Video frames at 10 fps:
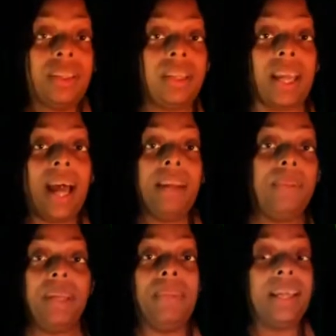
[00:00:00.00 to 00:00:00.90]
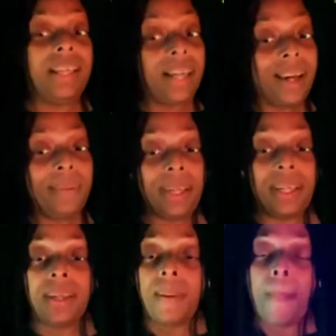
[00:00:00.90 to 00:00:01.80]
They gotta be, man. They gotta be.
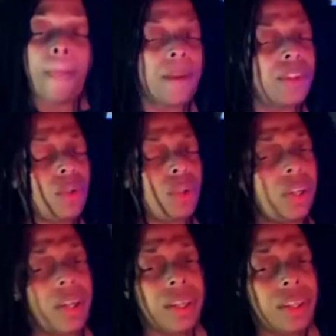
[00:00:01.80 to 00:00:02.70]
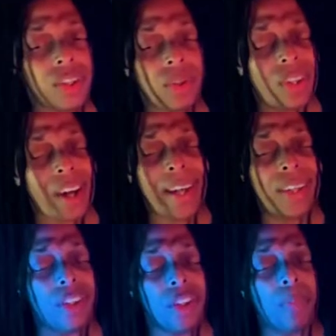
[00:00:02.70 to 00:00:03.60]
They're so good. They're so tight. They're so